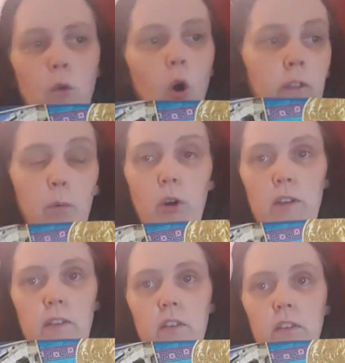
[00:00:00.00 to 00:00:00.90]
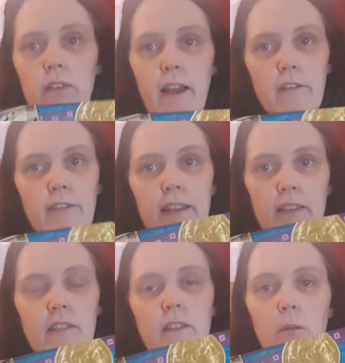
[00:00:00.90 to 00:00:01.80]
other books that I've
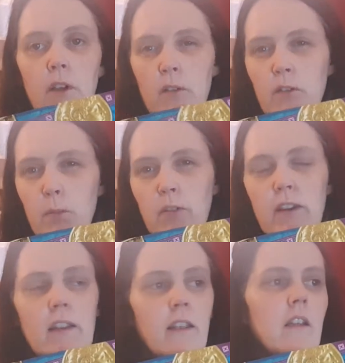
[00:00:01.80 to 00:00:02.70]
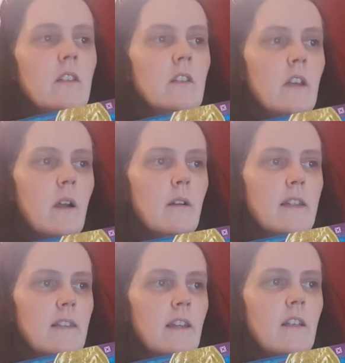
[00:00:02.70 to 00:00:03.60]
listed that we're going to be reading. So
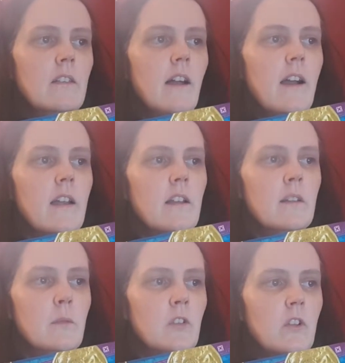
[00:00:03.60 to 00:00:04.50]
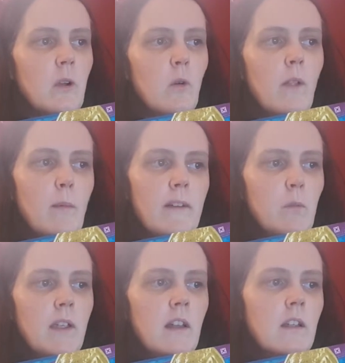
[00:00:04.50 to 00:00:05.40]
it's things like let me just go all the way back to the
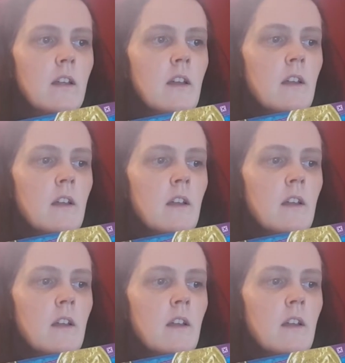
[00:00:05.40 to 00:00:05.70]
beginning.